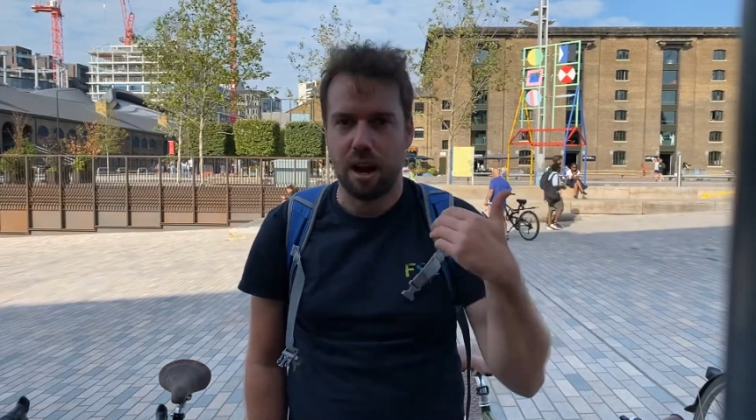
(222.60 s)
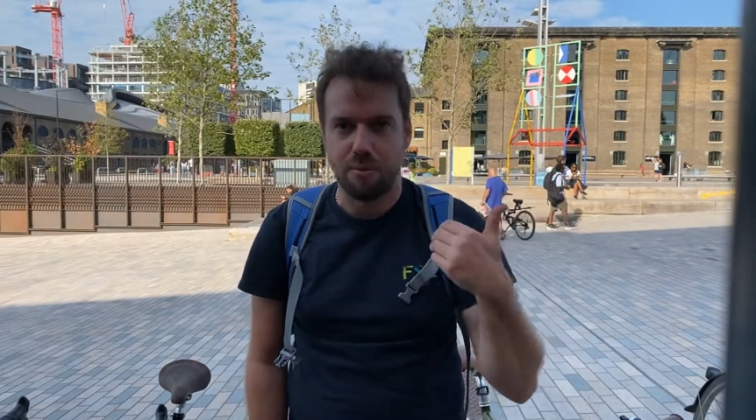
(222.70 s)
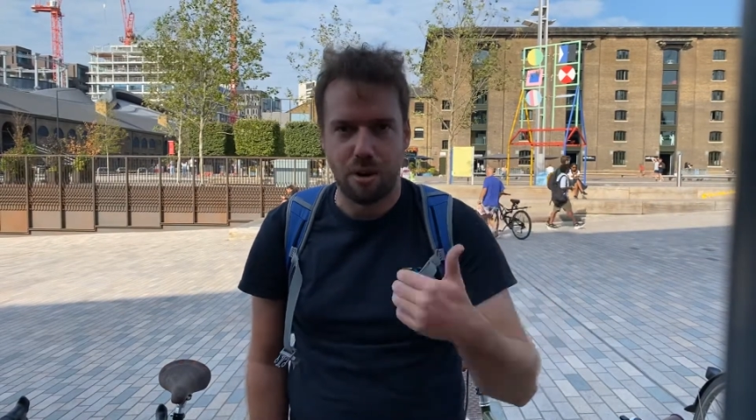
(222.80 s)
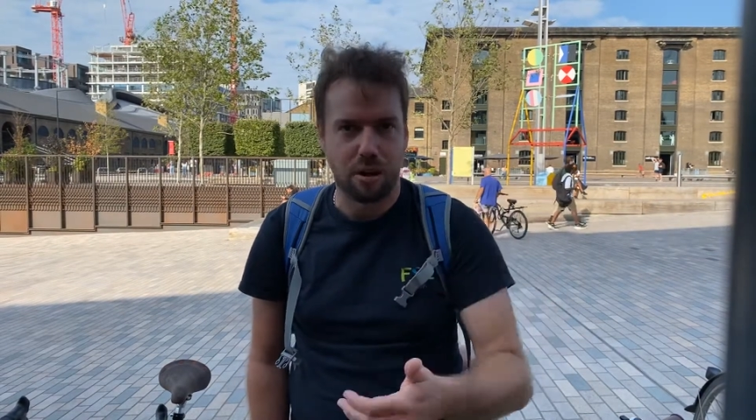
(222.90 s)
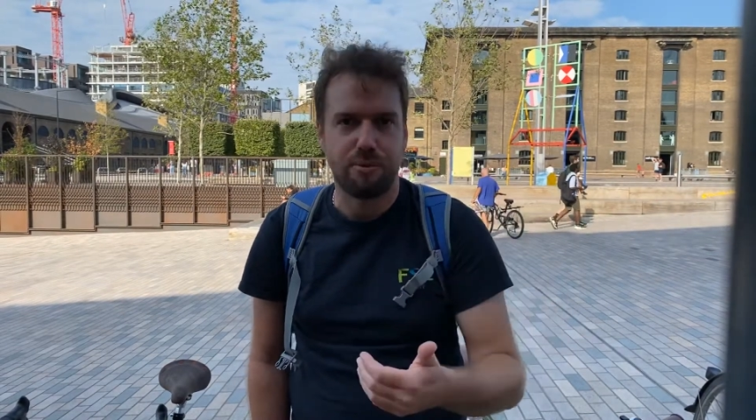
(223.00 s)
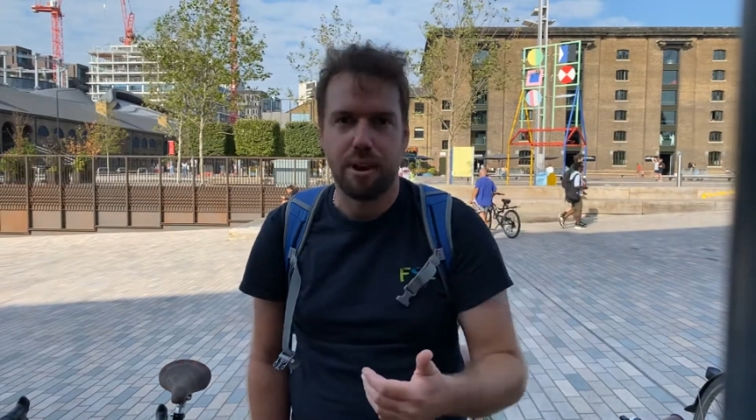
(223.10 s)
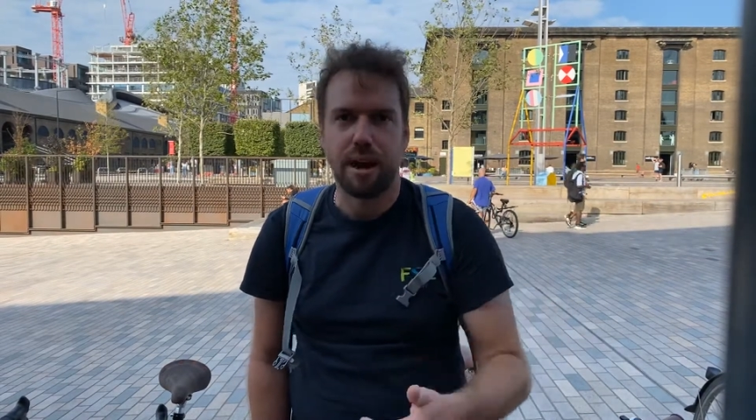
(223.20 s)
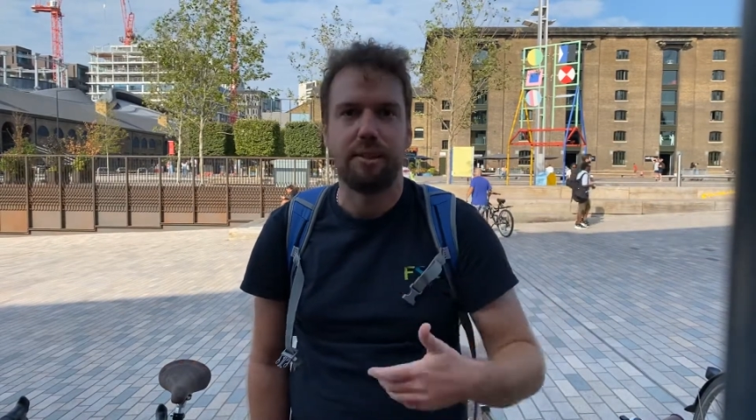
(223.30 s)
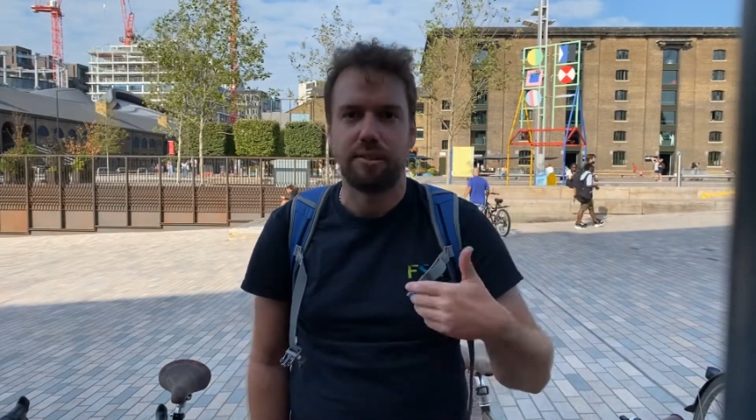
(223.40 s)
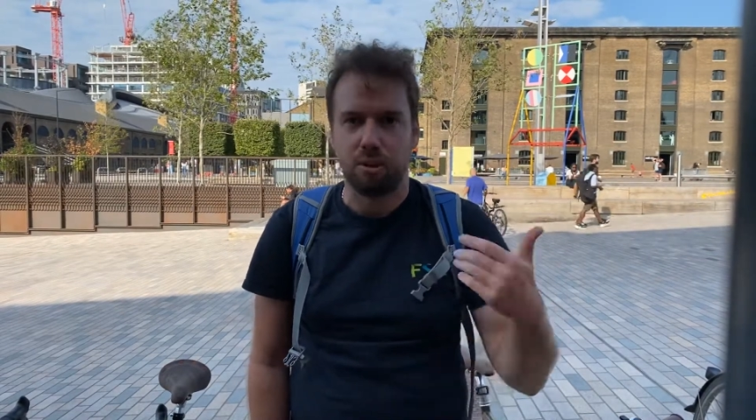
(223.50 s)
runoff
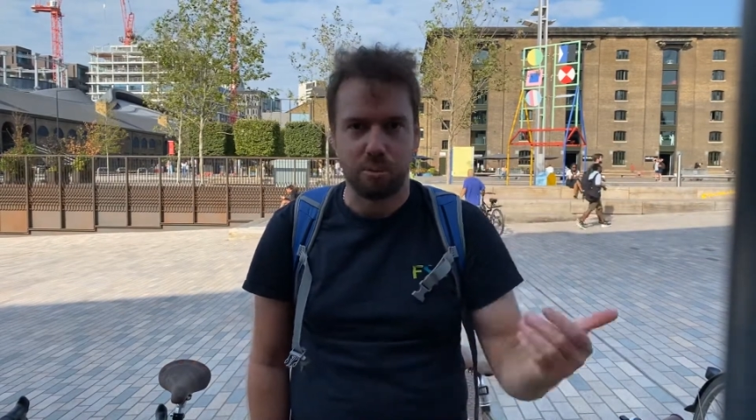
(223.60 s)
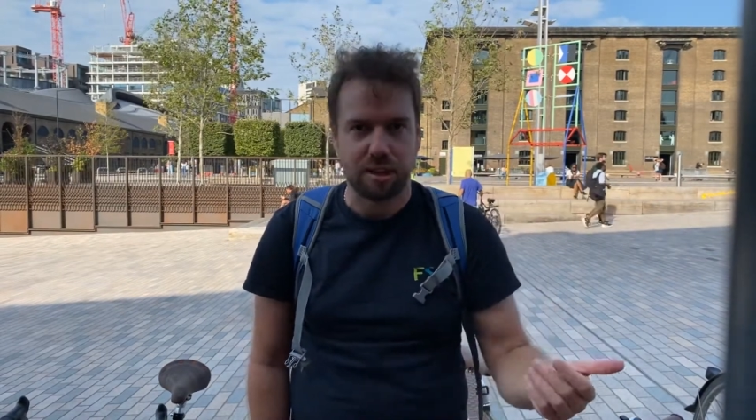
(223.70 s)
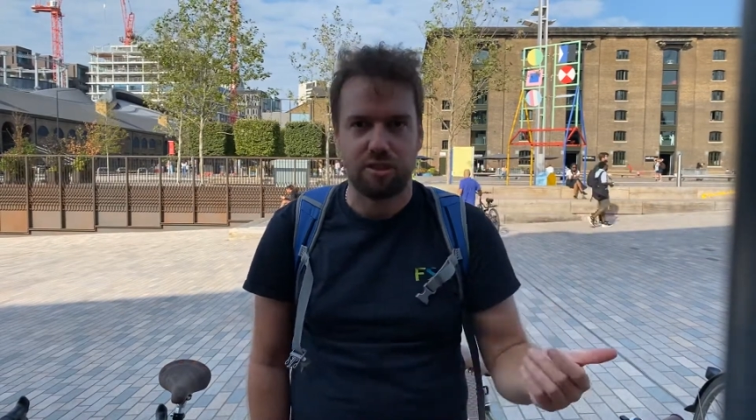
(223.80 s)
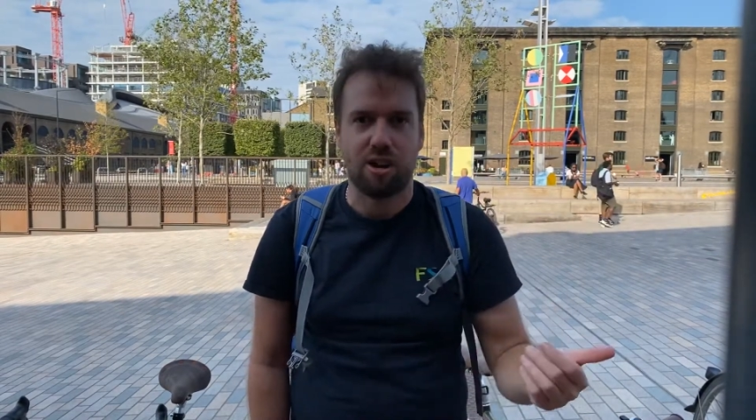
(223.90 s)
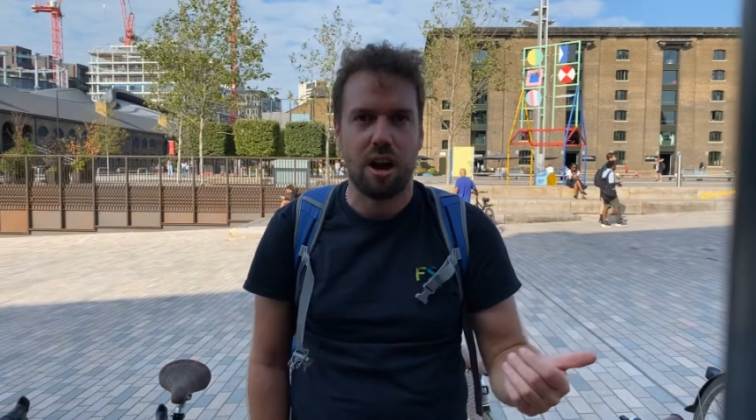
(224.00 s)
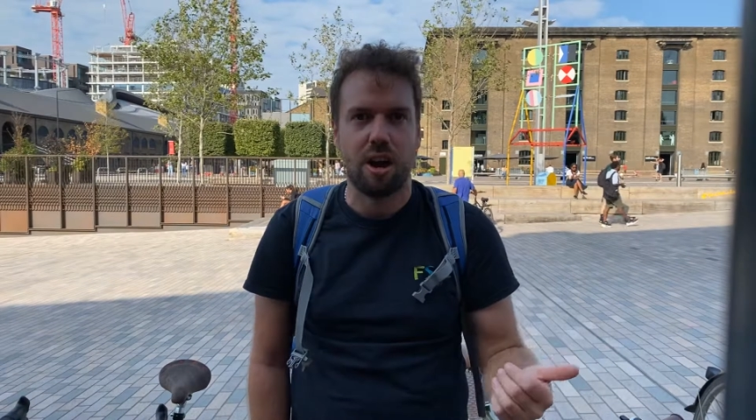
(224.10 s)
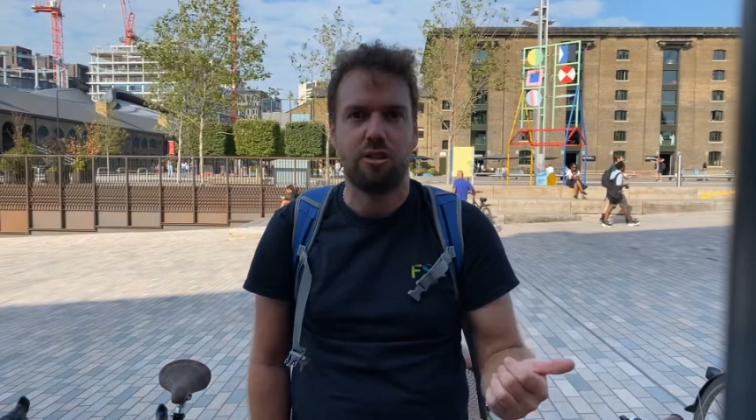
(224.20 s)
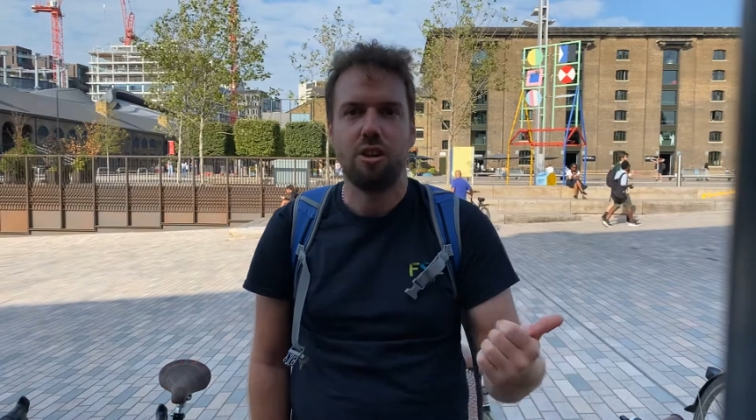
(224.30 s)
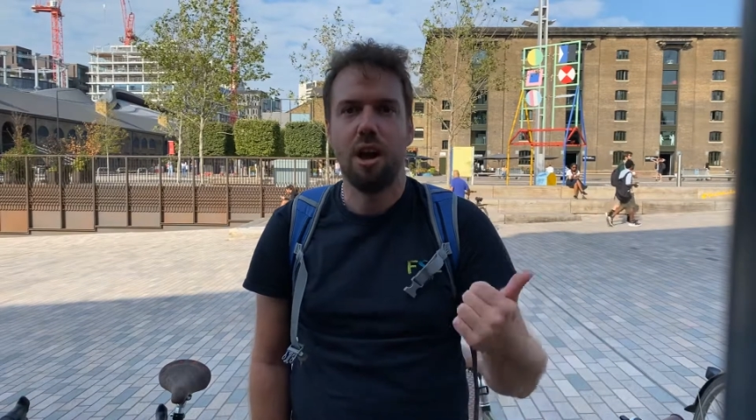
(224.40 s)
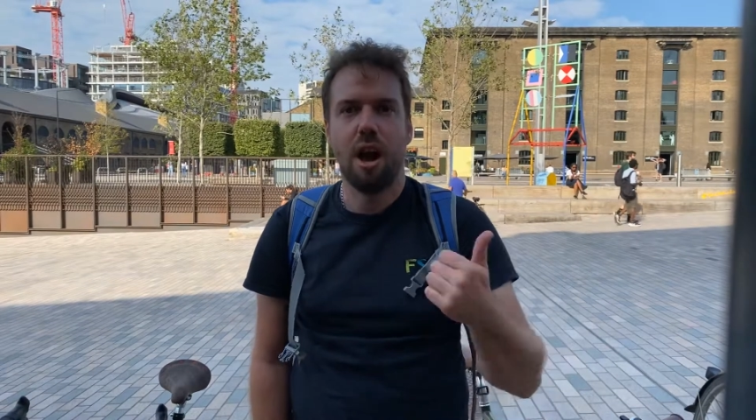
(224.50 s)
rates, storm discharge,